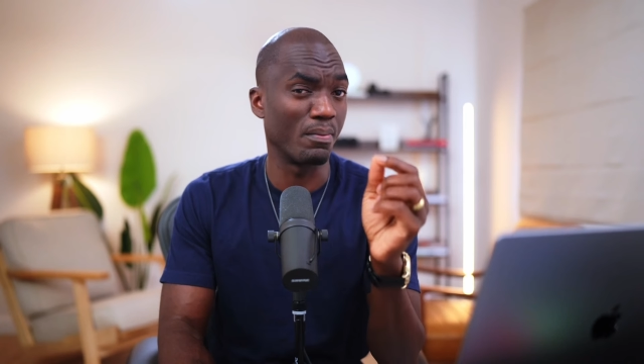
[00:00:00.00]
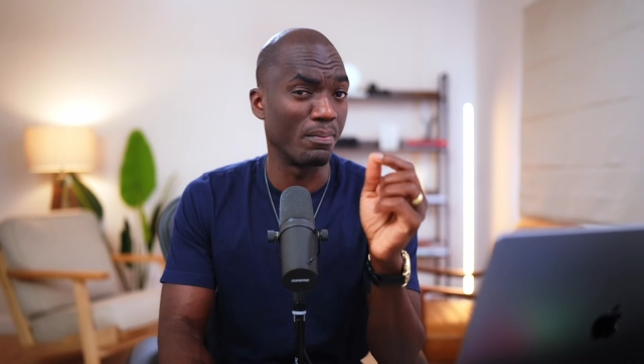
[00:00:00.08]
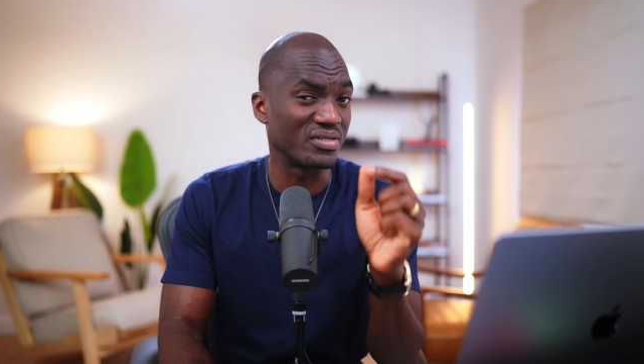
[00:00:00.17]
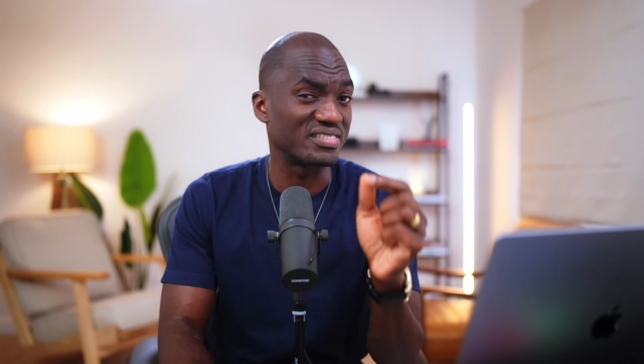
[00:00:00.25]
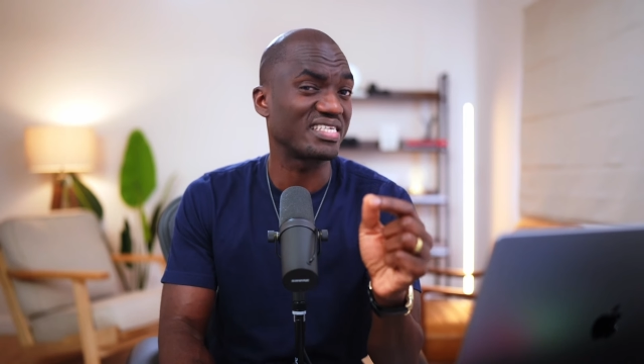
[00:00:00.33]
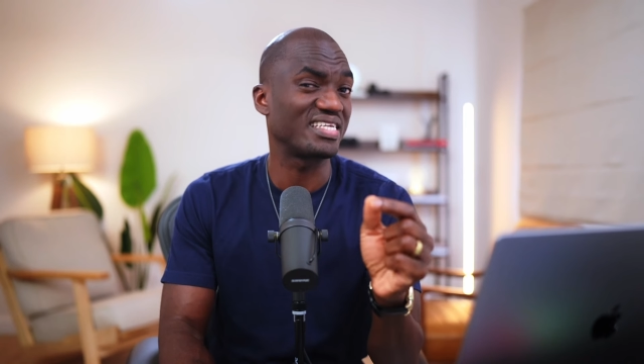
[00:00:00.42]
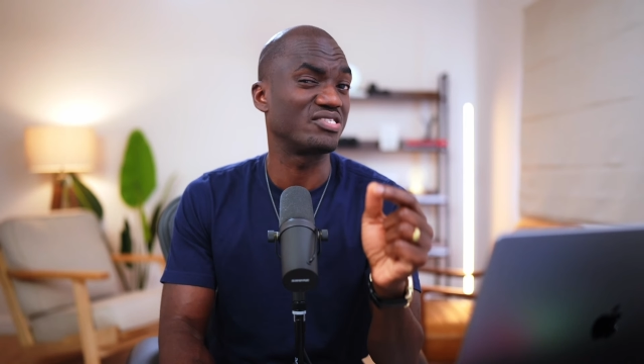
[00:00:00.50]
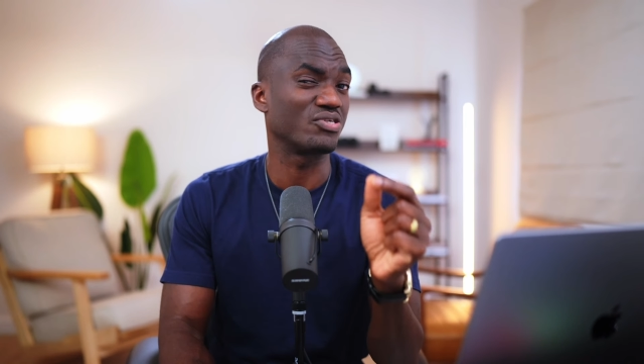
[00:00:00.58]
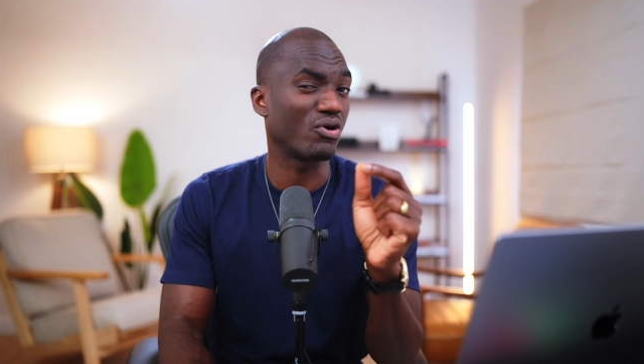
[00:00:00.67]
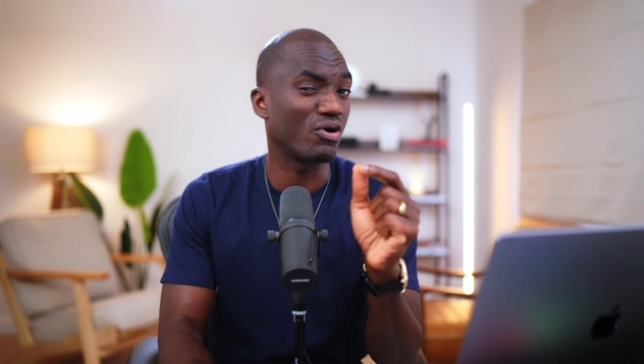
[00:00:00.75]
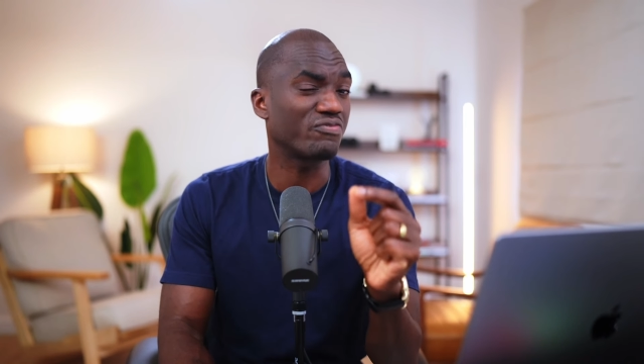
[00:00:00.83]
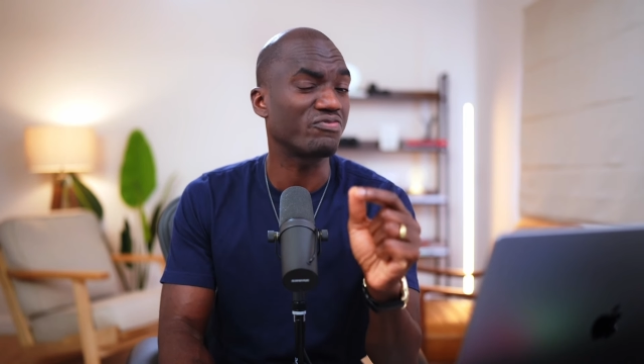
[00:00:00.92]
but it
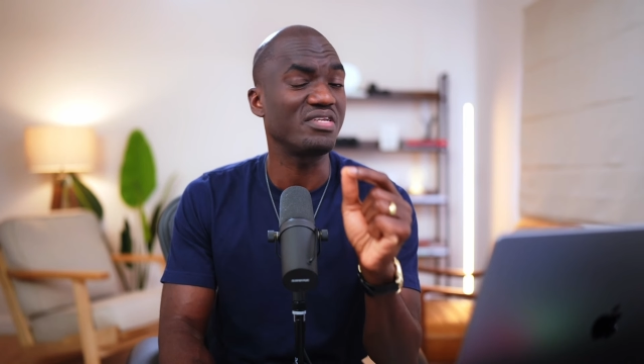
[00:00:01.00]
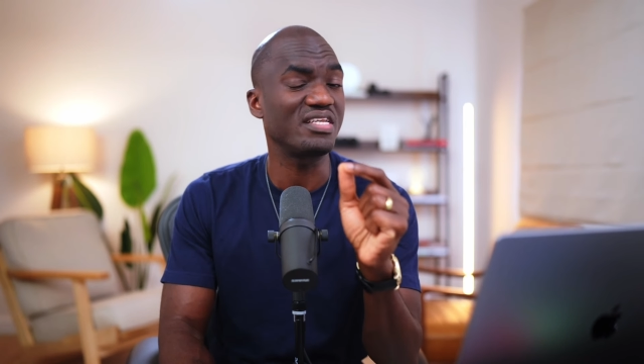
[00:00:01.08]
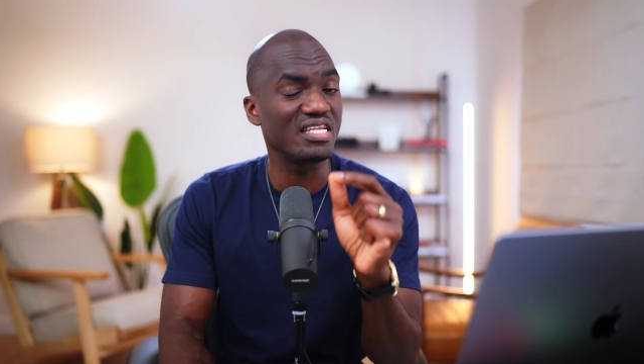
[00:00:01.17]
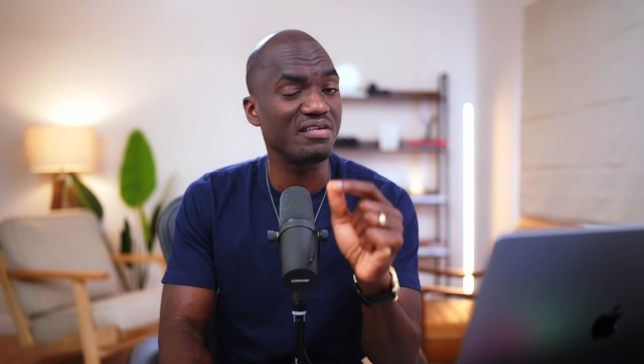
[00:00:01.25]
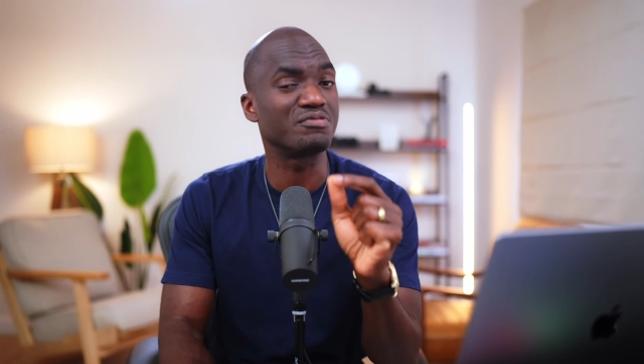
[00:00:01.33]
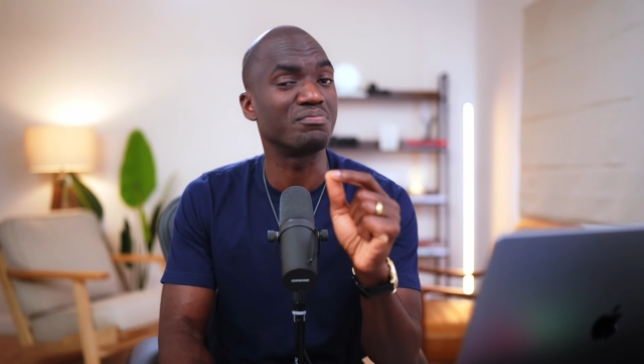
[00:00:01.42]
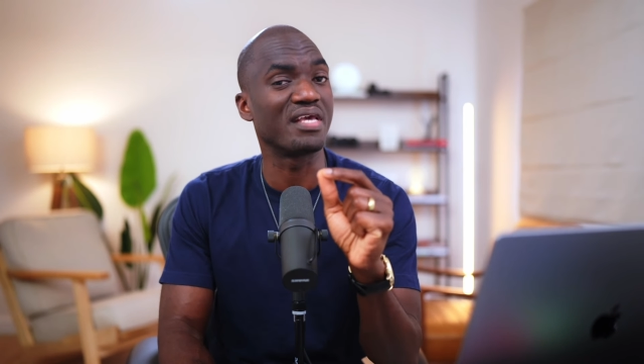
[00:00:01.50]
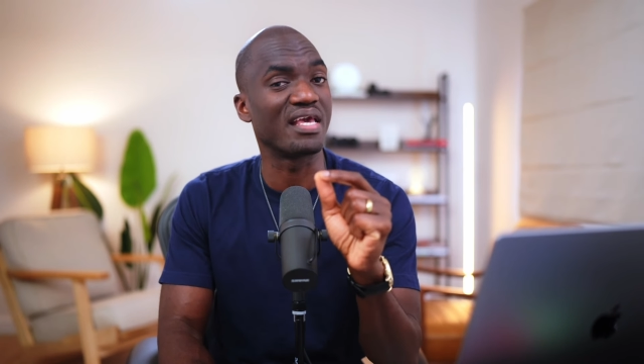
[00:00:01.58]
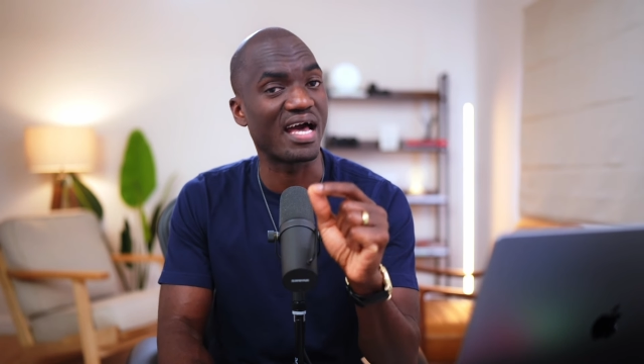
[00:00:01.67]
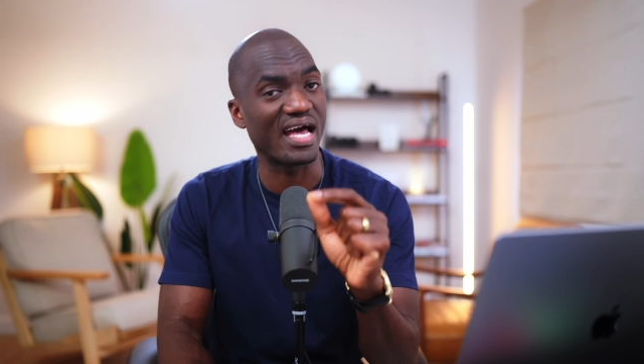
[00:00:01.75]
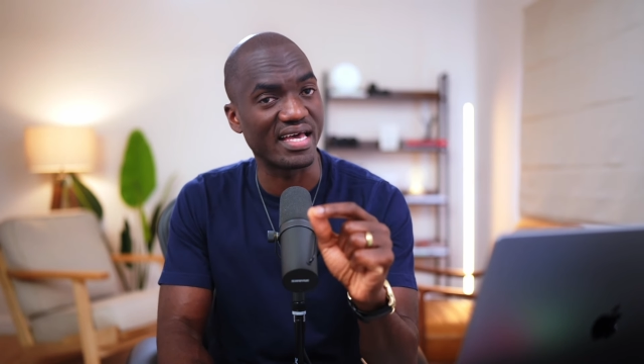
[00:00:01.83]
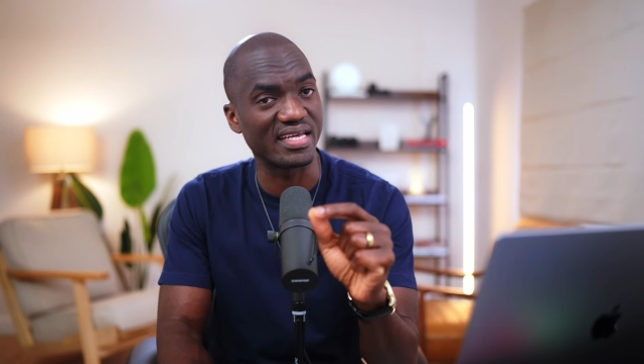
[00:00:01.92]
often leaves
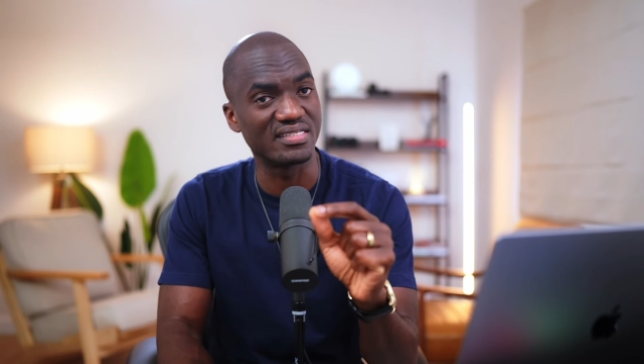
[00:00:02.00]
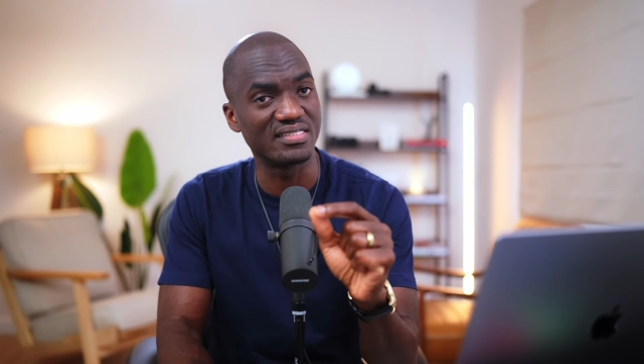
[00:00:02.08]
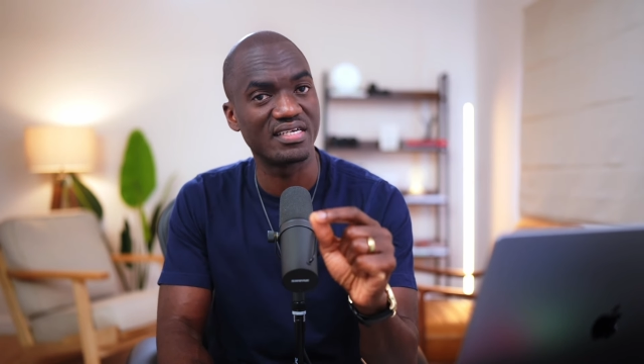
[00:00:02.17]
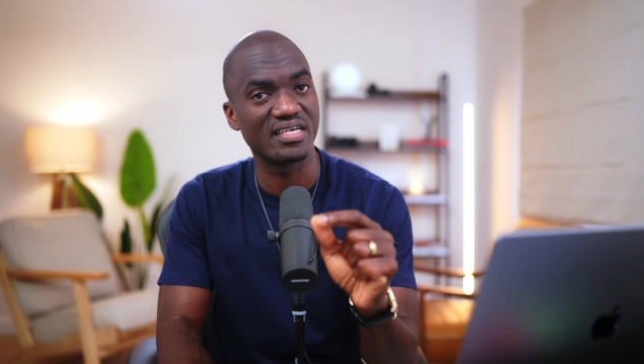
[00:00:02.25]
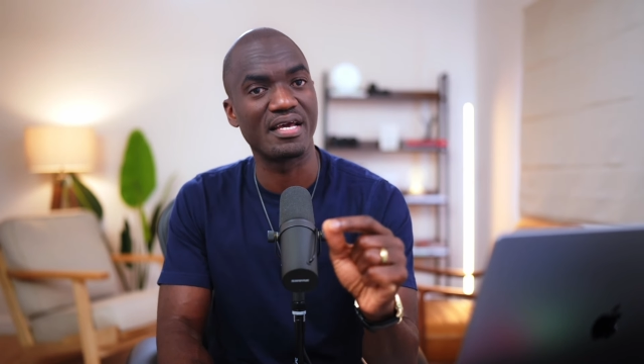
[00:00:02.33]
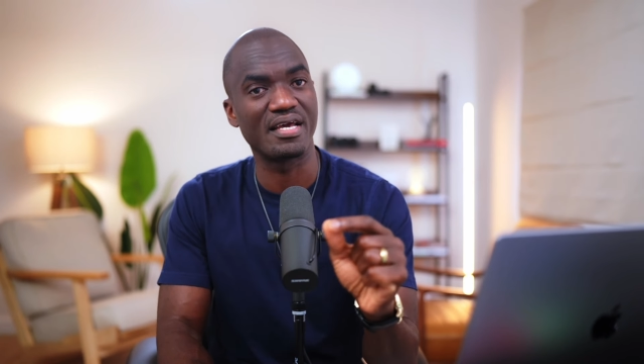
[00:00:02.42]
behind